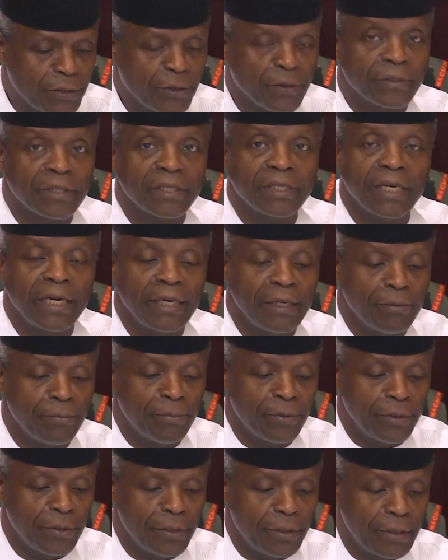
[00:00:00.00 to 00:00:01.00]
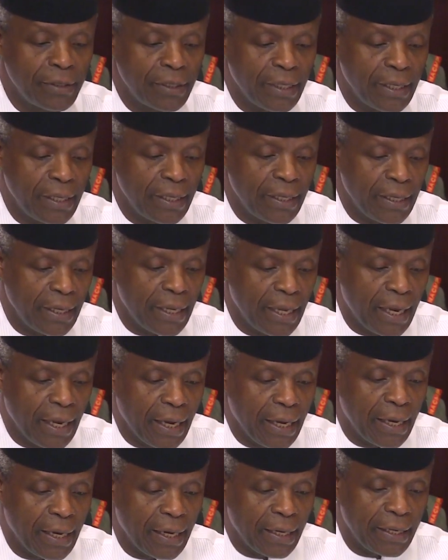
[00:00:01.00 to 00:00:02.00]
sustainable,
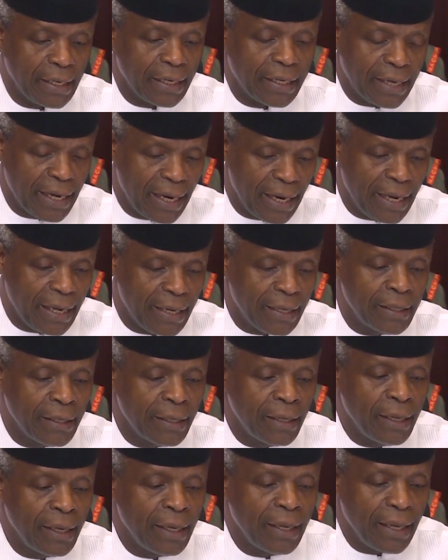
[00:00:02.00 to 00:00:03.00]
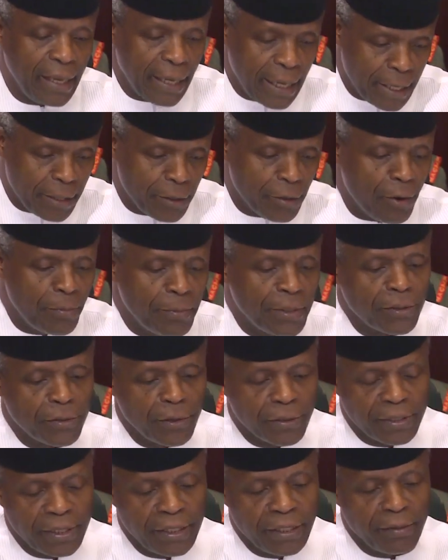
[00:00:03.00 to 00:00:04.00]
a clear economic
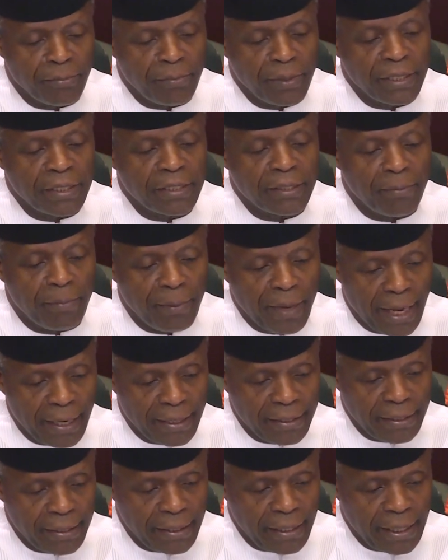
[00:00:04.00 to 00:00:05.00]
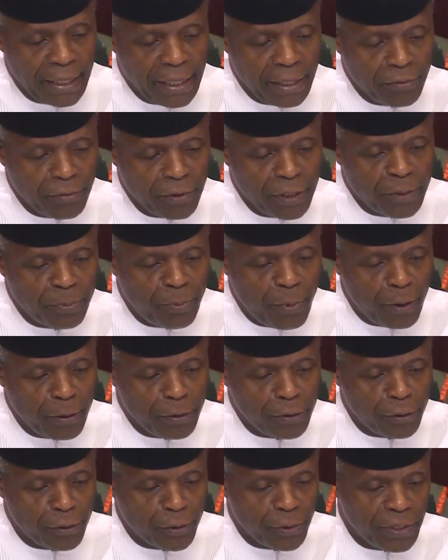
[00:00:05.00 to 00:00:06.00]
sustainability plan in
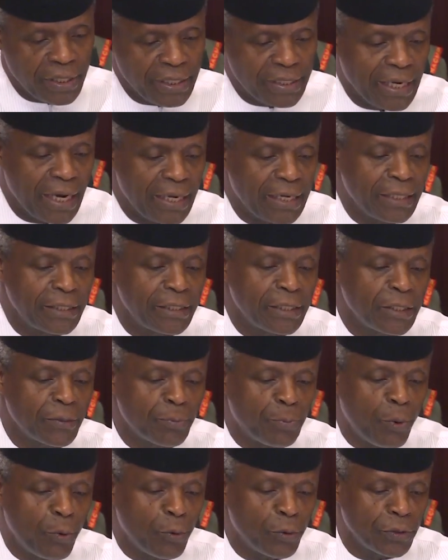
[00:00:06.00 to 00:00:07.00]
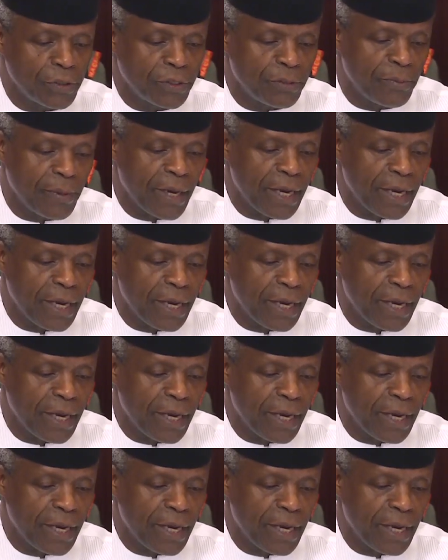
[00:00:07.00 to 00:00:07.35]
response to the challenges posed